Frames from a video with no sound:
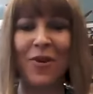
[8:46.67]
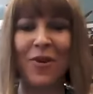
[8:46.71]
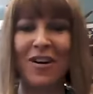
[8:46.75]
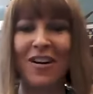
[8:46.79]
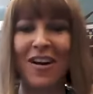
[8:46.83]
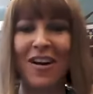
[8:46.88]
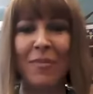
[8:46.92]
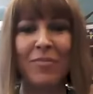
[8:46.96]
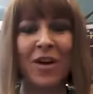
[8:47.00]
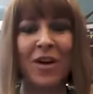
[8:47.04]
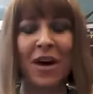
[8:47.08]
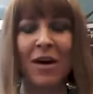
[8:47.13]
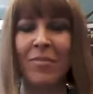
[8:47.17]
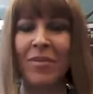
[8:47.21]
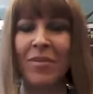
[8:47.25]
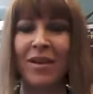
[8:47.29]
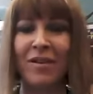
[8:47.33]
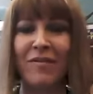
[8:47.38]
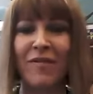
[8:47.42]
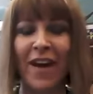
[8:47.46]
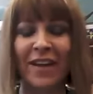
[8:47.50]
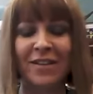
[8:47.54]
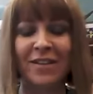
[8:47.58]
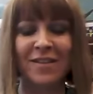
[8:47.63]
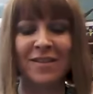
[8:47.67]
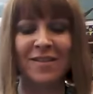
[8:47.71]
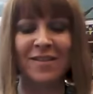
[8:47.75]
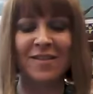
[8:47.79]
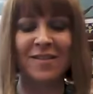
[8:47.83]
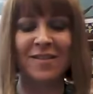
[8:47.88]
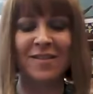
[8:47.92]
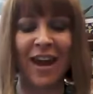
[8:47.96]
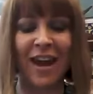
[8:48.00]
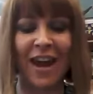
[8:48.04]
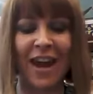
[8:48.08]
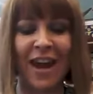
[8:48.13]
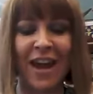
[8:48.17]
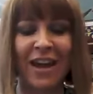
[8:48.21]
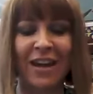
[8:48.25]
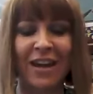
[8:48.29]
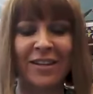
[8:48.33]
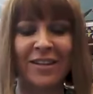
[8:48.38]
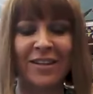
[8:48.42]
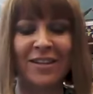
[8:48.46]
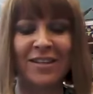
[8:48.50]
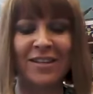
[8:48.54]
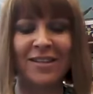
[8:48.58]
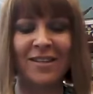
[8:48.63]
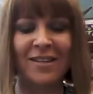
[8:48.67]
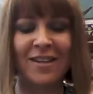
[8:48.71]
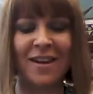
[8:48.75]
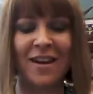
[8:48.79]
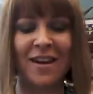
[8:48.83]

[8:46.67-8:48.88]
for upcoming events. And